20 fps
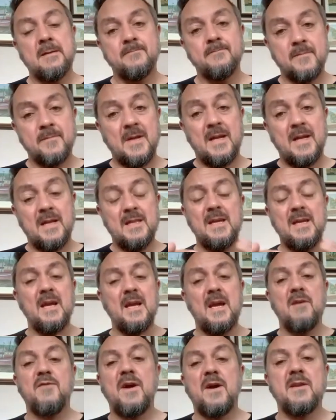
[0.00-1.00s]
And I think
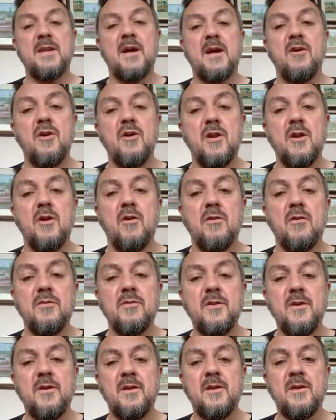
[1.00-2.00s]
I found out early on
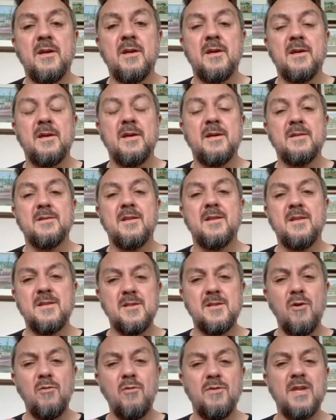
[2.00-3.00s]
that this
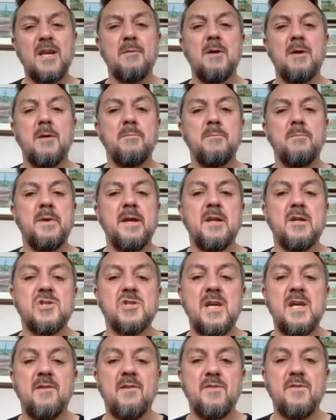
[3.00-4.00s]
whole thing about being a
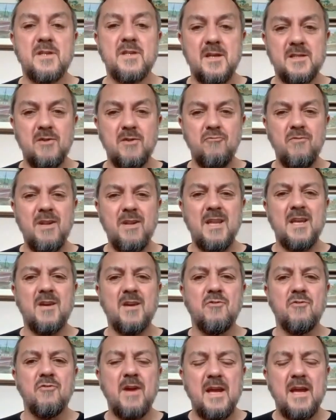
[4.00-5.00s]
chef is a really
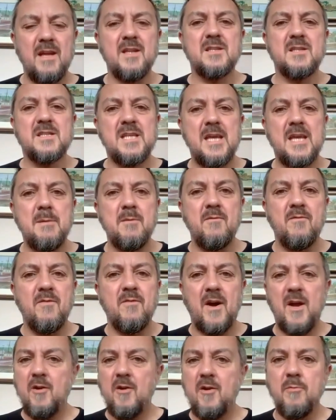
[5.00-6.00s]
great team
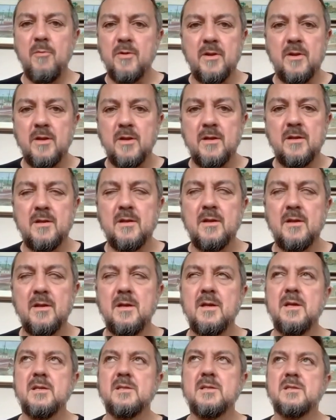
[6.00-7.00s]
environment.
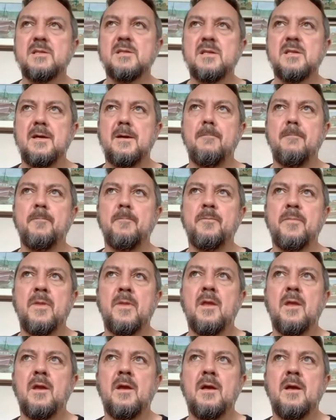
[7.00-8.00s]
It's
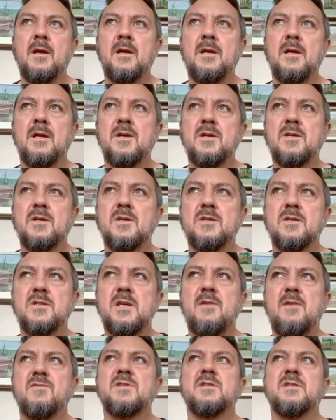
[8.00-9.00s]

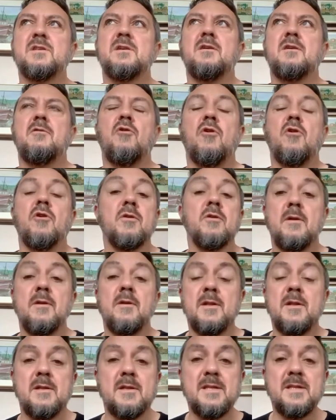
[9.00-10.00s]
chefs
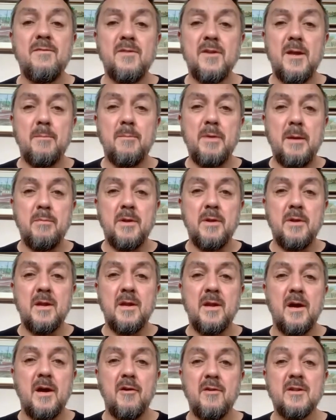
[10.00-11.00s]
definitely people in
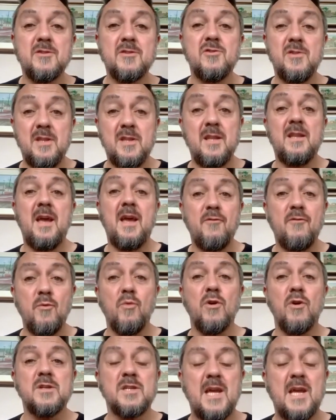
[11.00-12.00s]
our industry, they have to
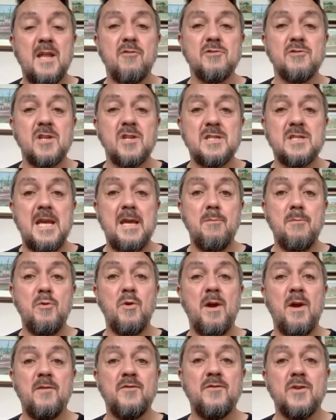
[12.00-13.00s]
work together as a team. You
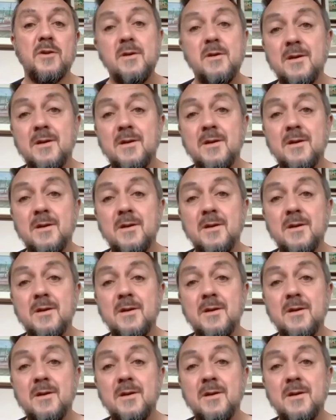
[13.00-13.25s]
have to